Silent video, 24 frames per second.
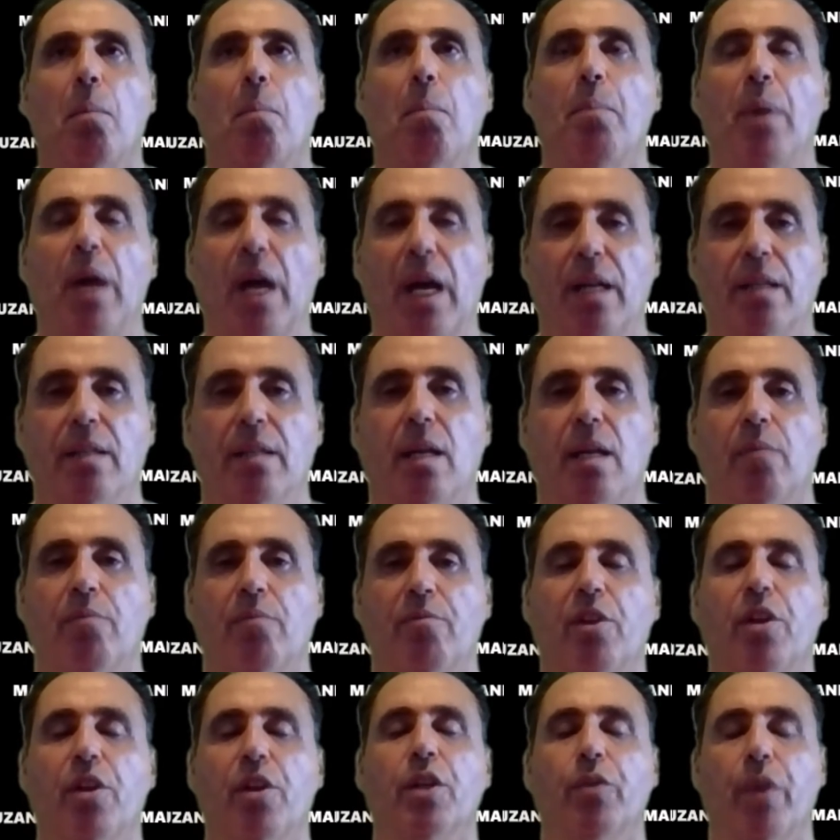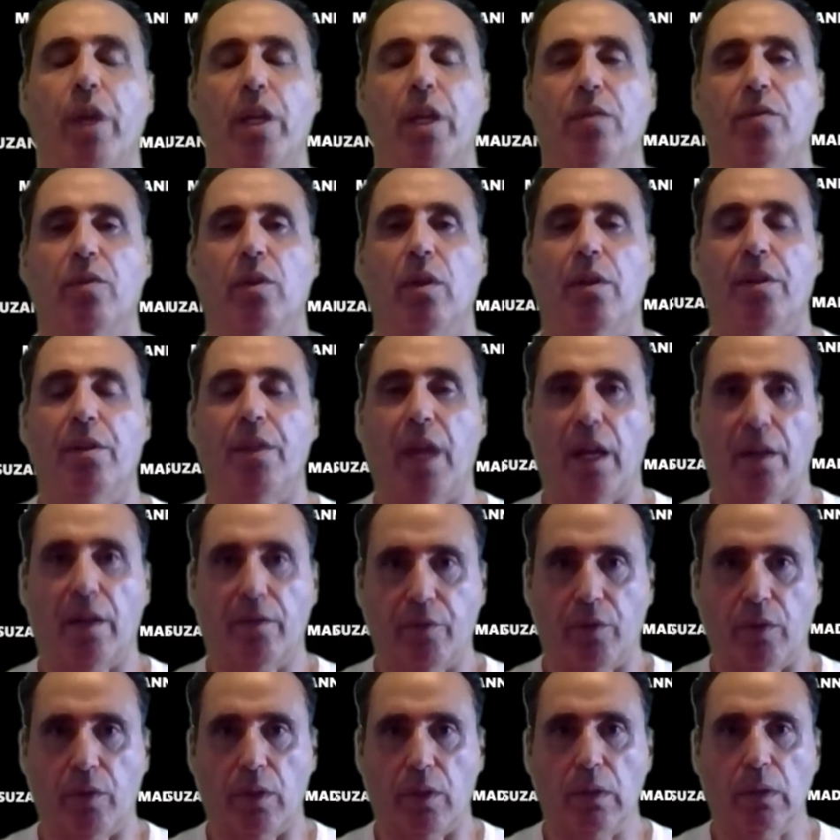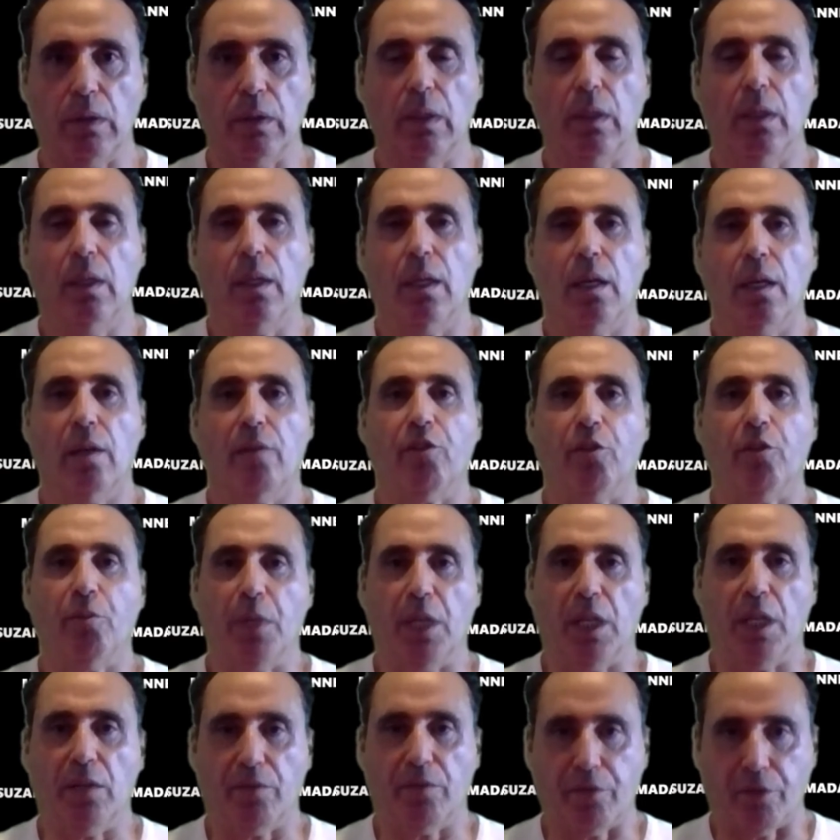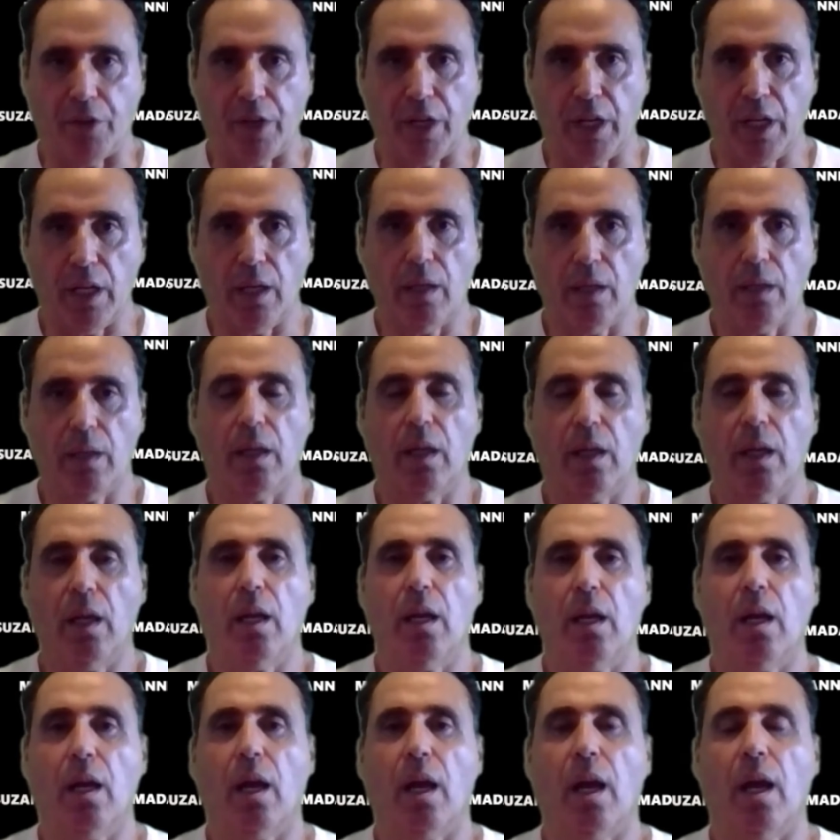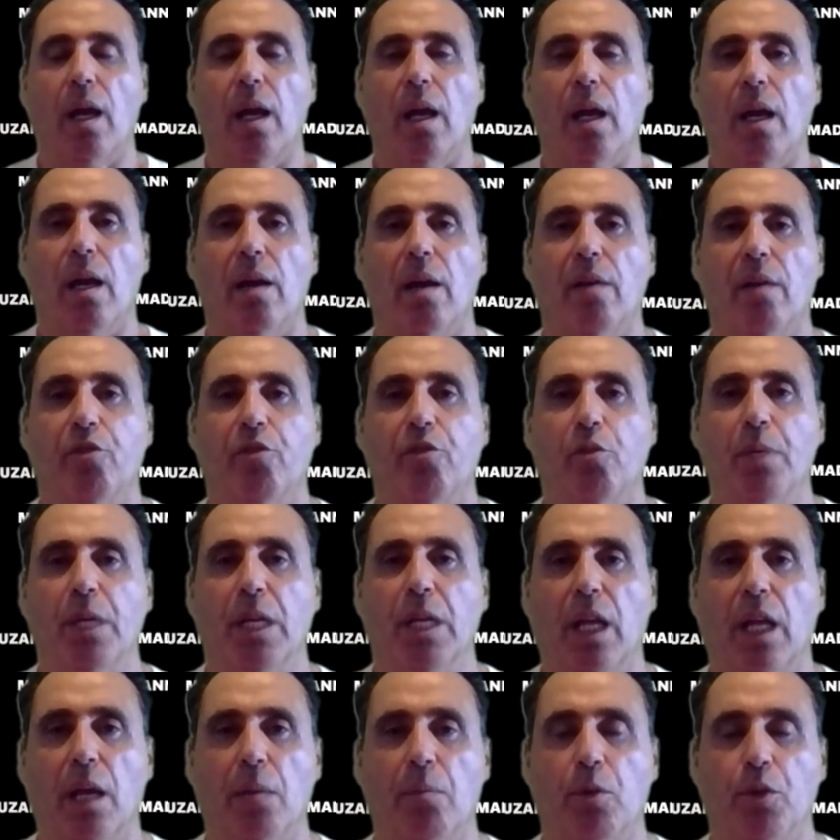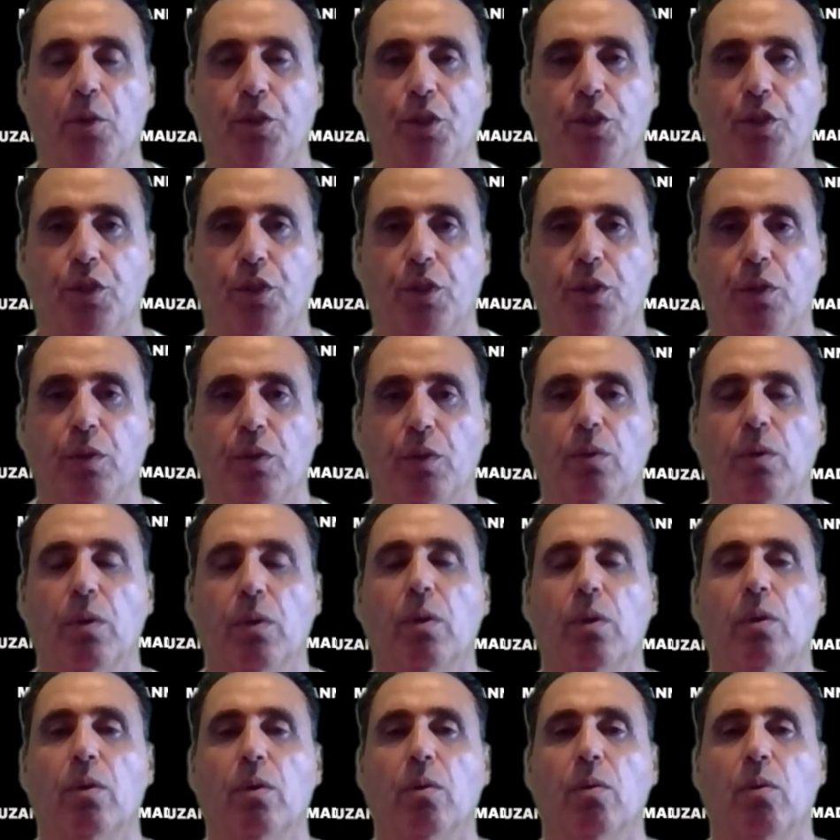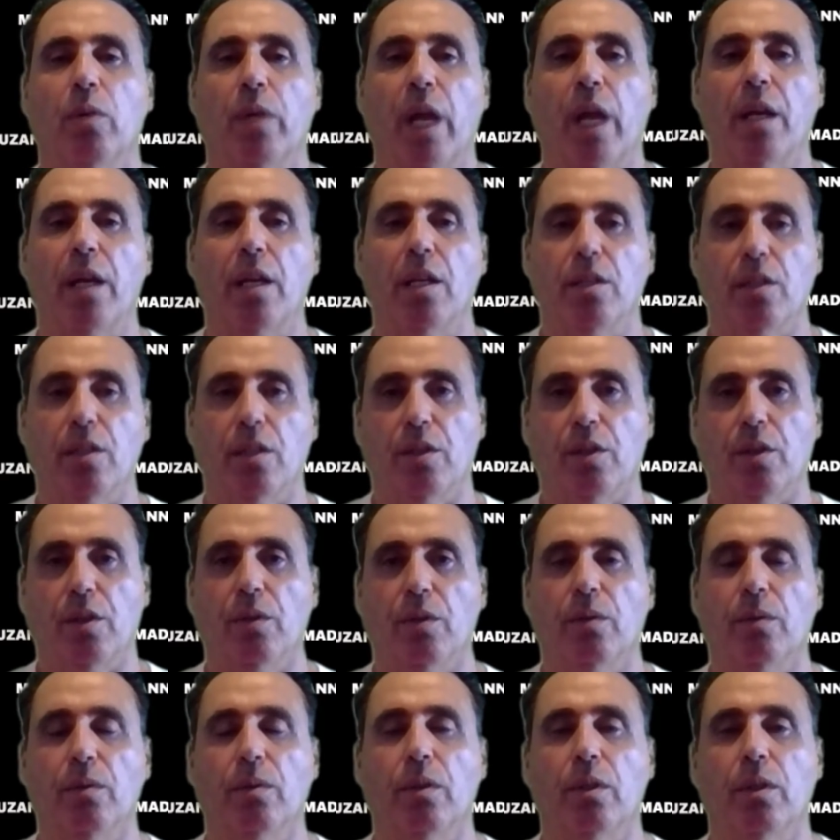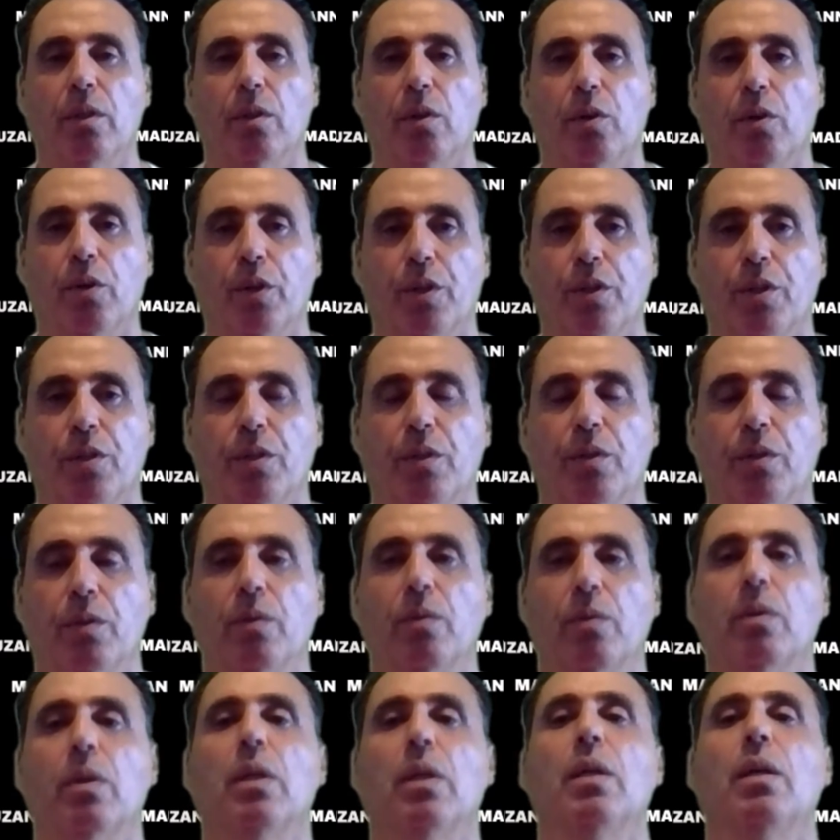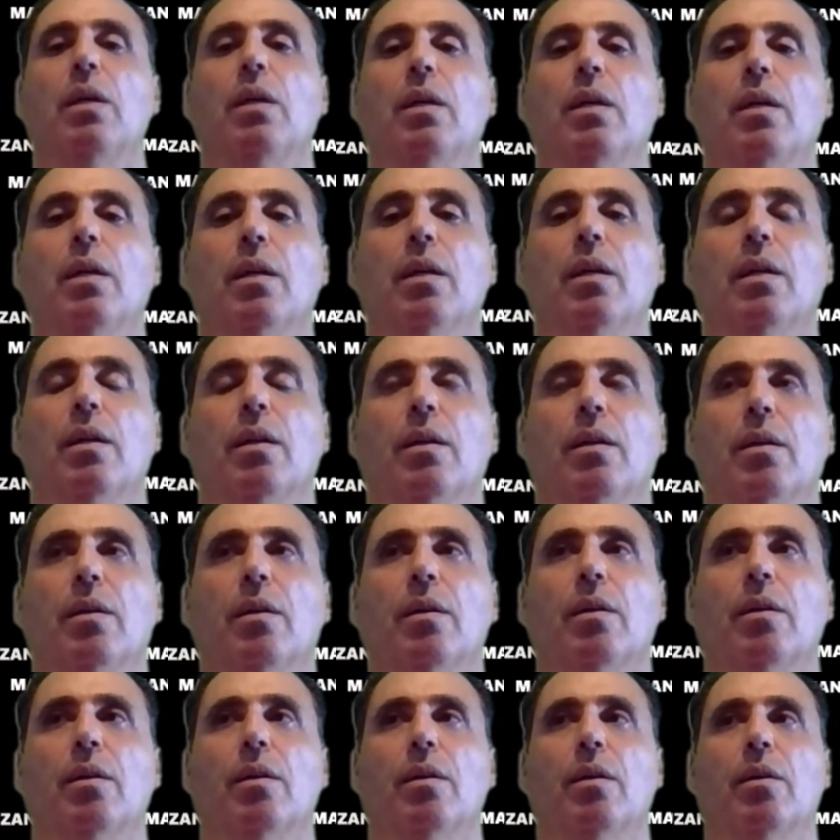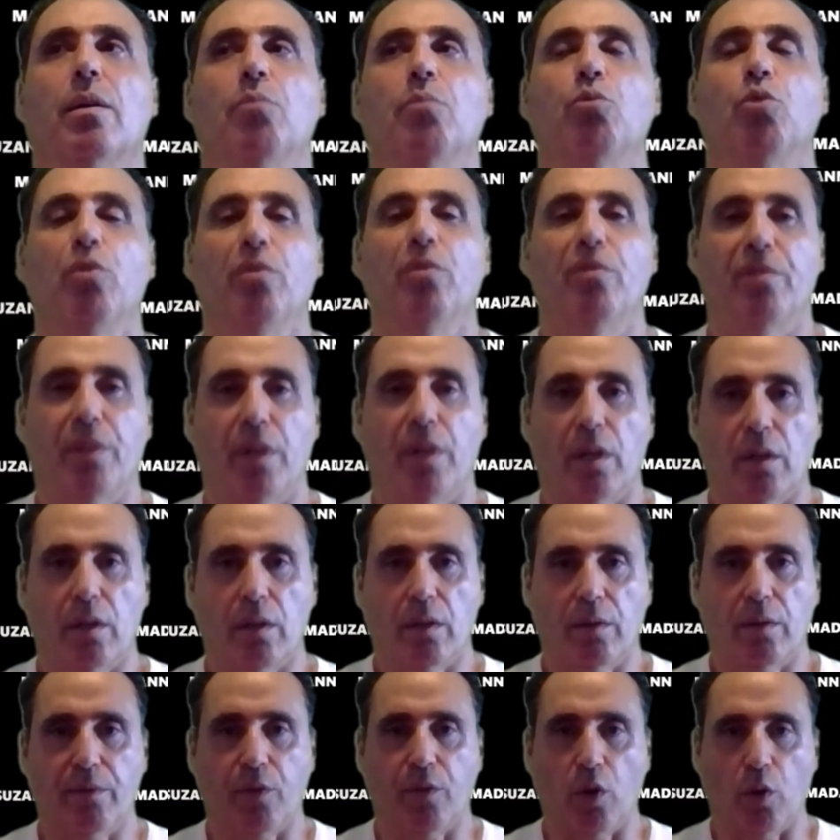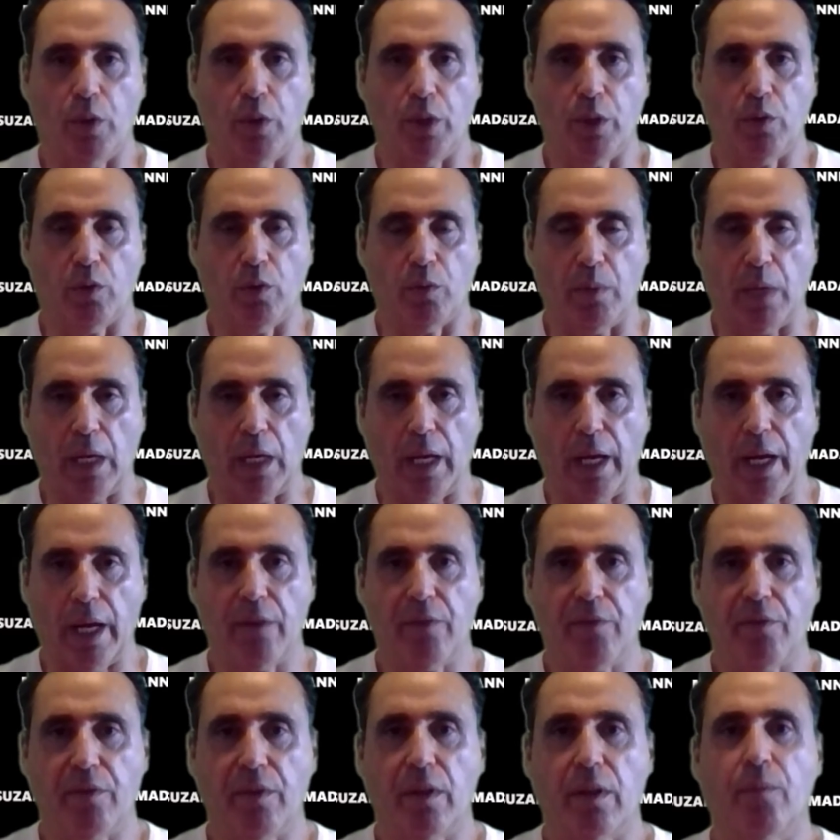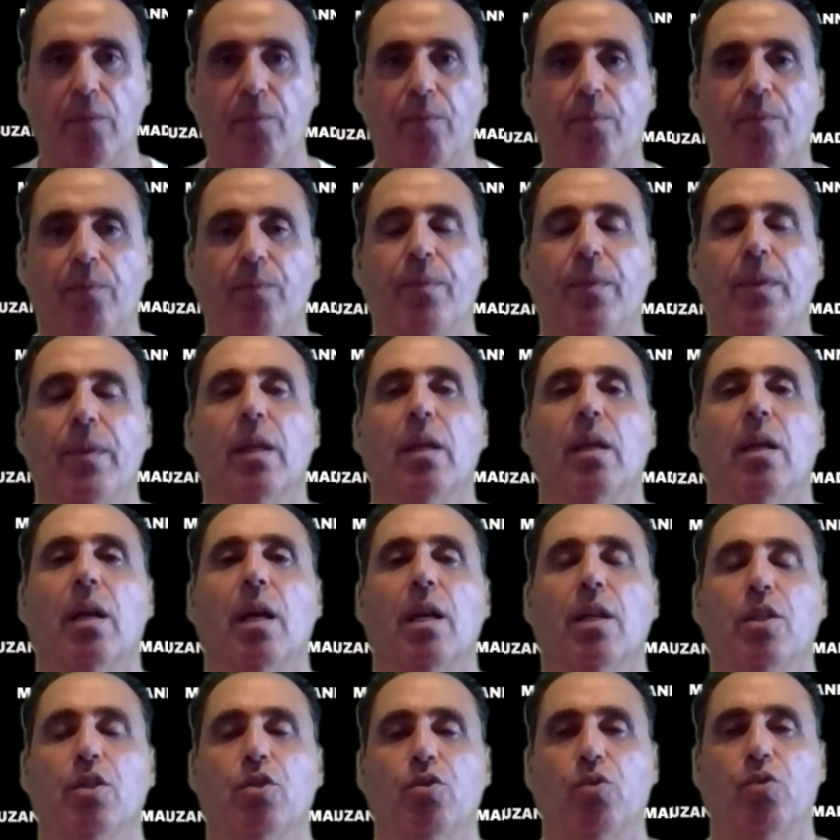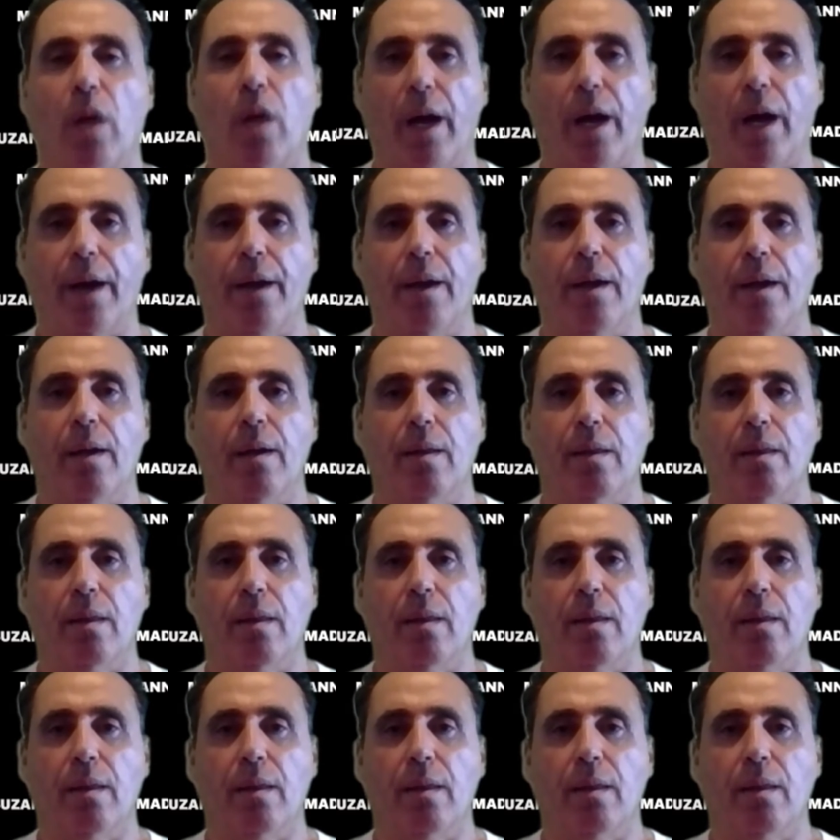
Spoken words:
But I'm very grateful and thankful for being free and for being able to do what I need to do in order to move forward with my life and try